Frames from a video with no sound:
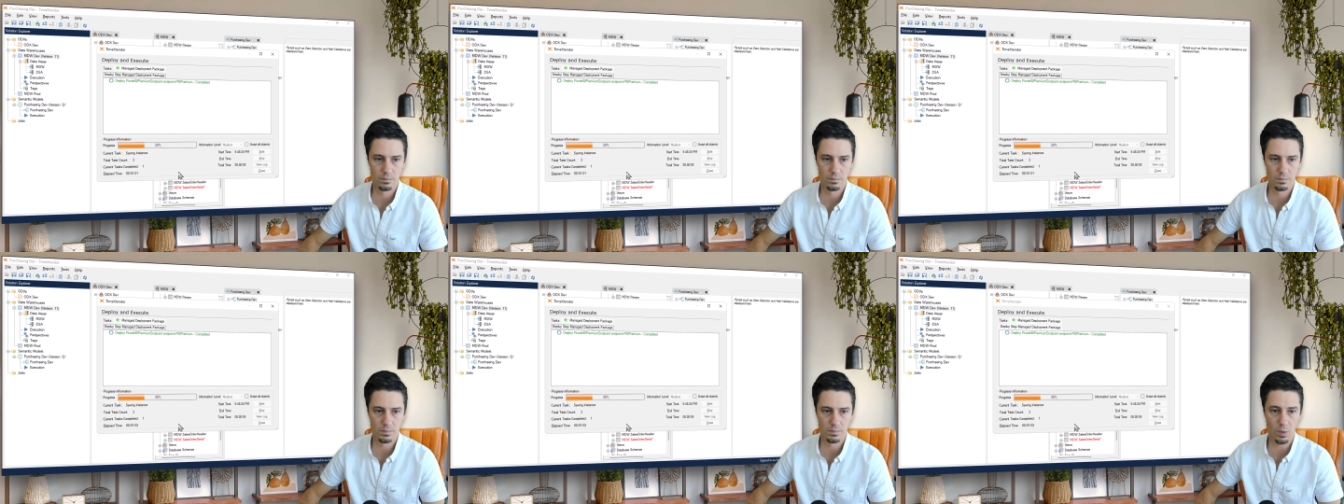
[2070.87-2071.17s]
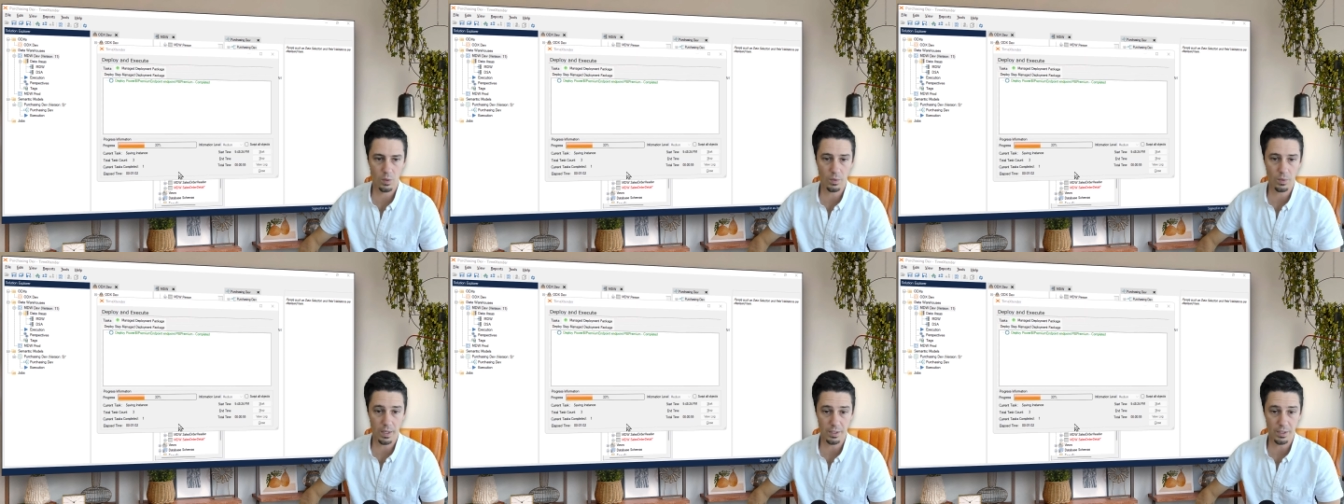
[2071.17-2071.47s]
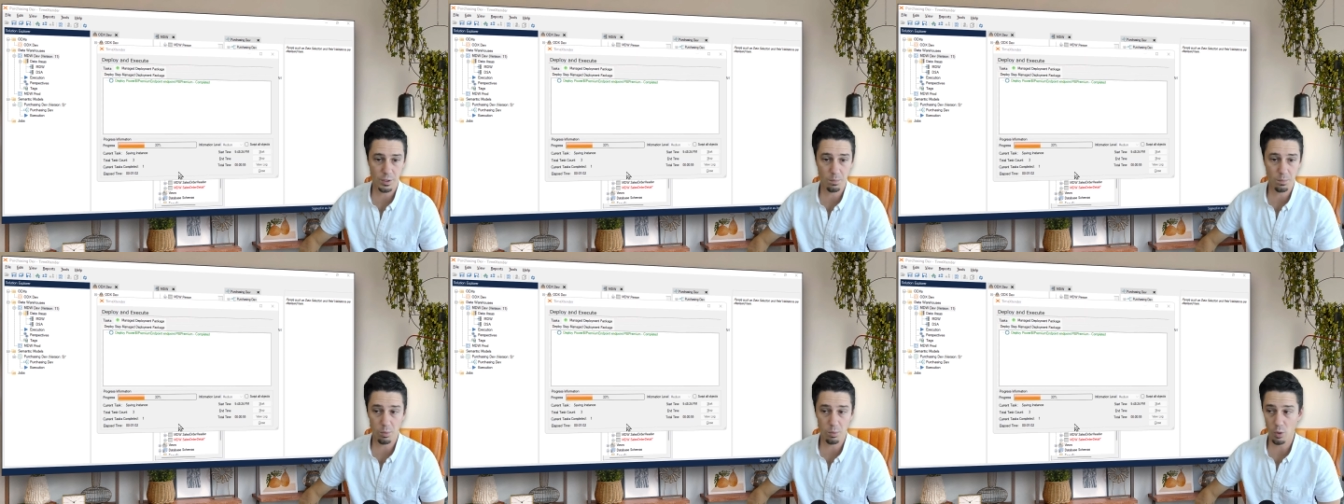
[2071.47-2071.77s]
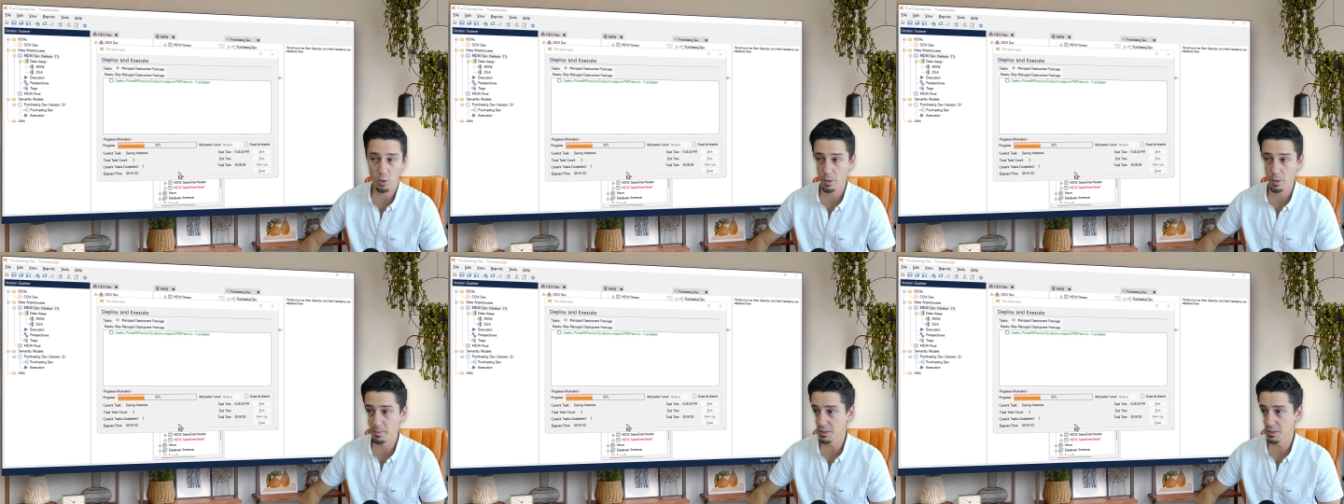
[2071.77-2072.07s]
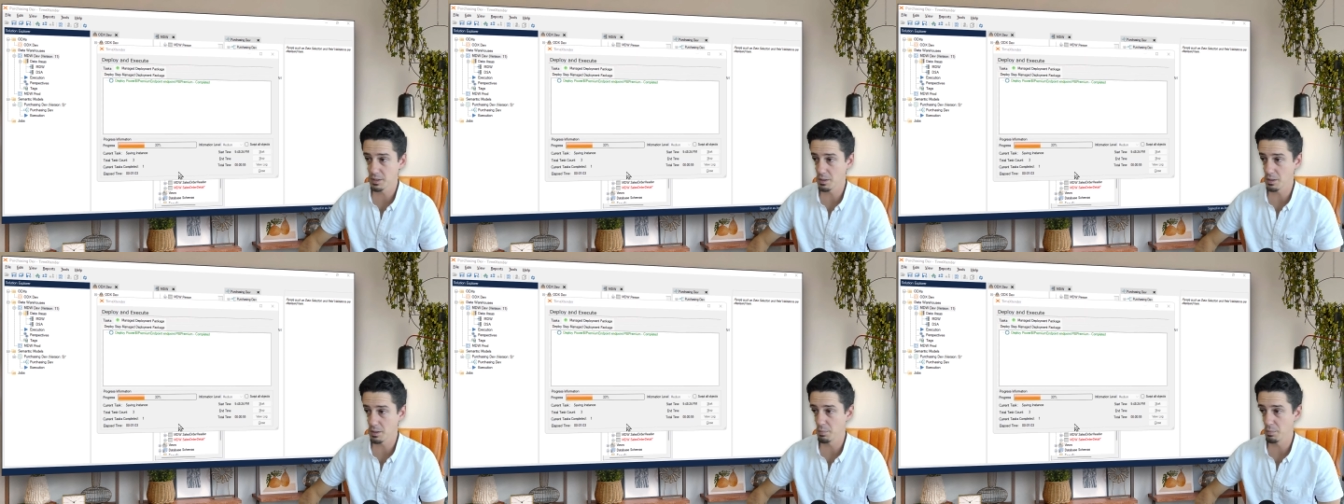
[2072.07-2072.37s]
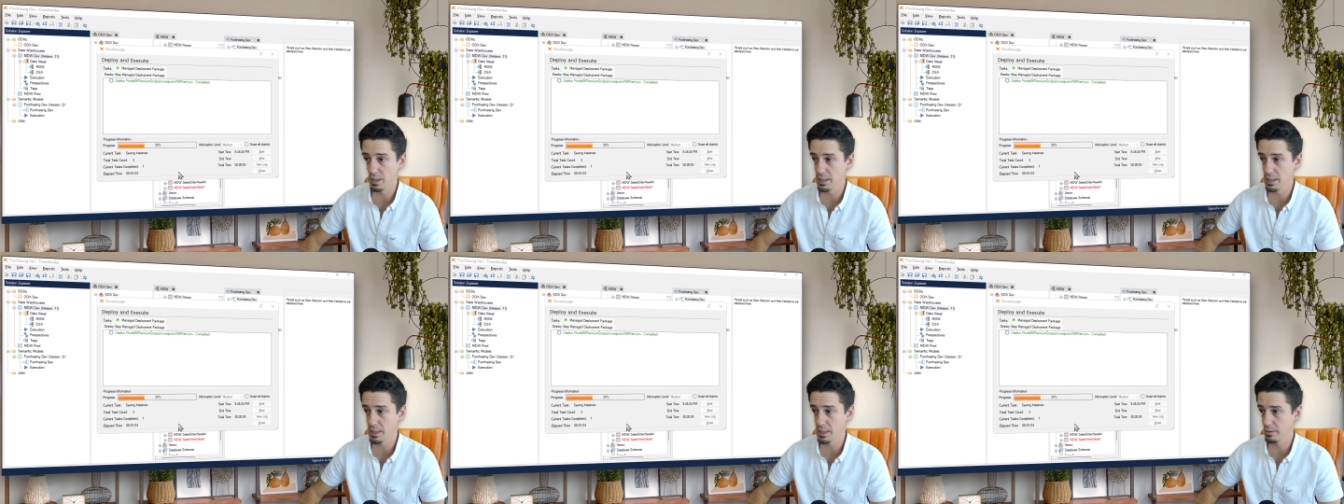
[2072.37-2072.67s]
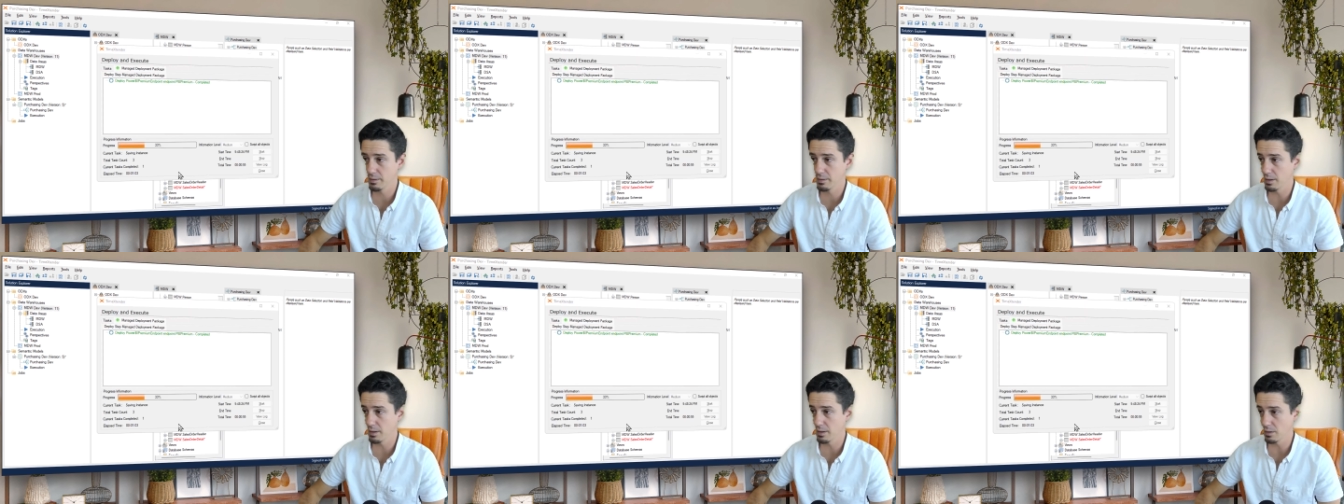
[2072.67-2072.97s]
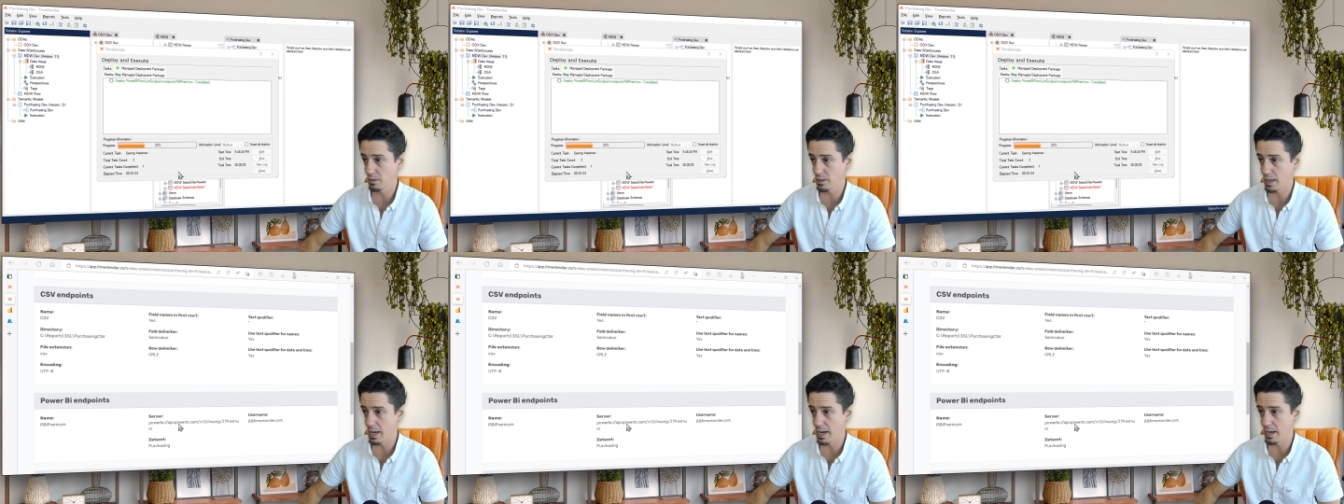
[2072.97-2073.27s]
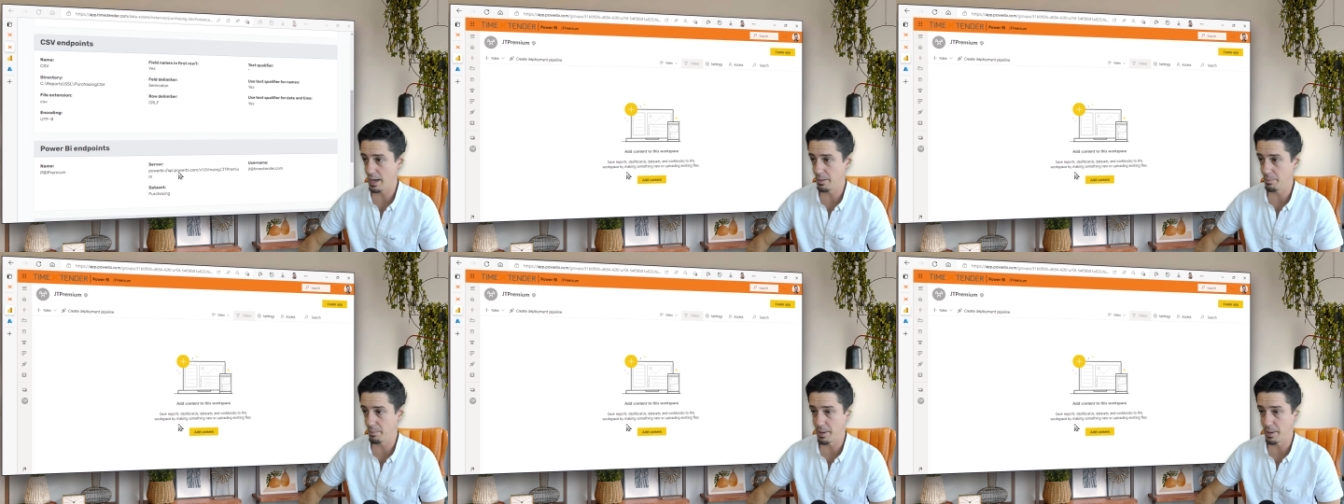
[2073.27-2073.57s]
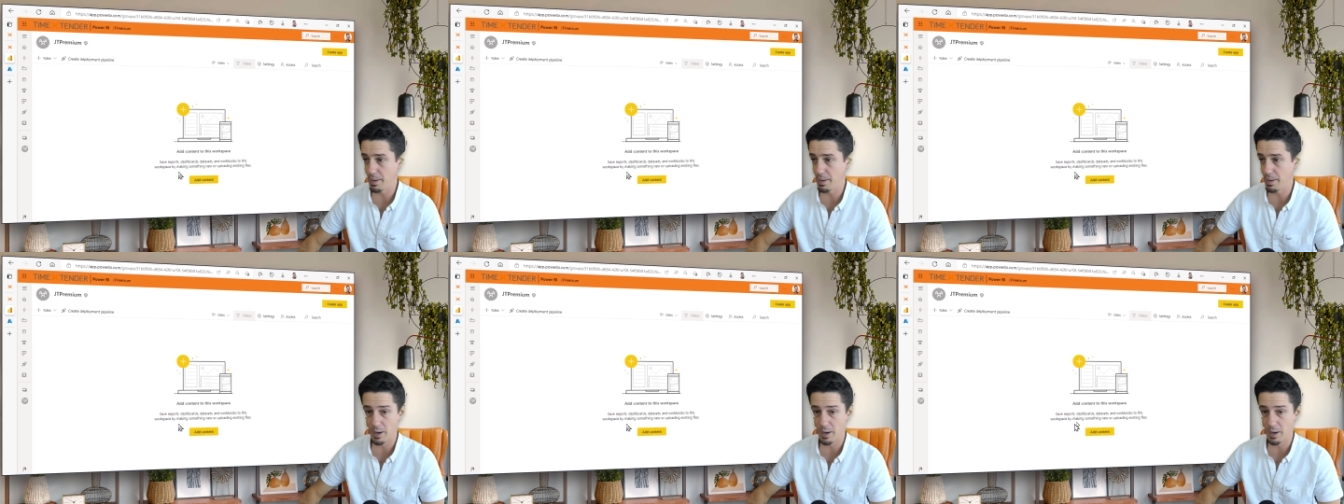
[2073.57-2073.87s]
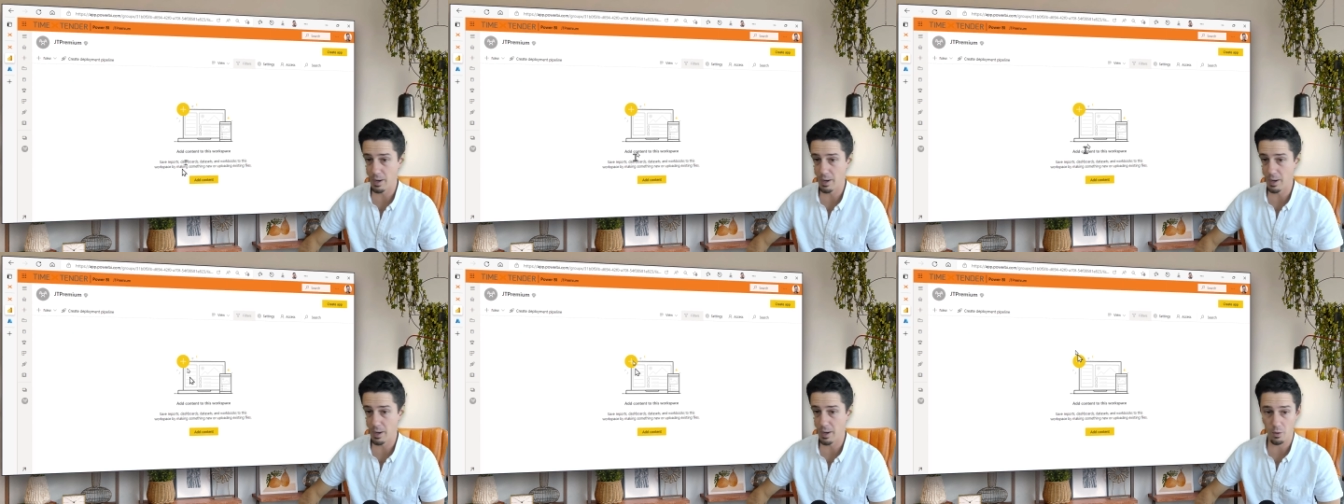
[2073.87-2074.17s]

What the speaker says: Okay, deployment's complete. Let's look at Power BI.